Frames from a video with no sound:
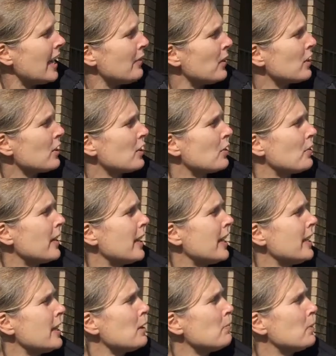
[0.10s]
are going to read
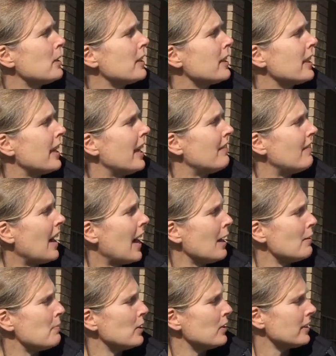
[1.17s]
the book If I
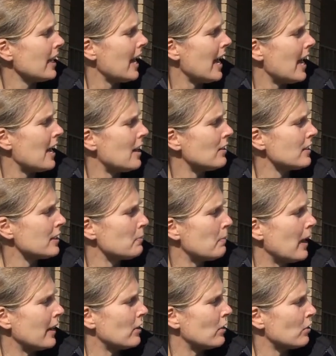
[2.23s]
Built a House
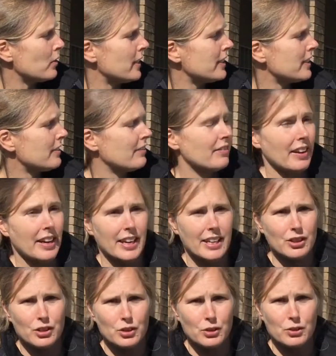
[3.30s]
by Chris Van
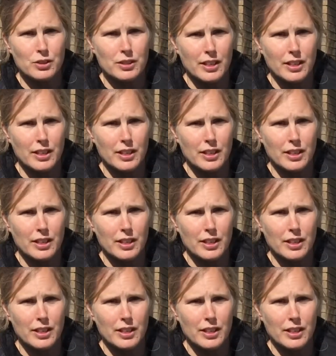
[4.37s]
Dusen.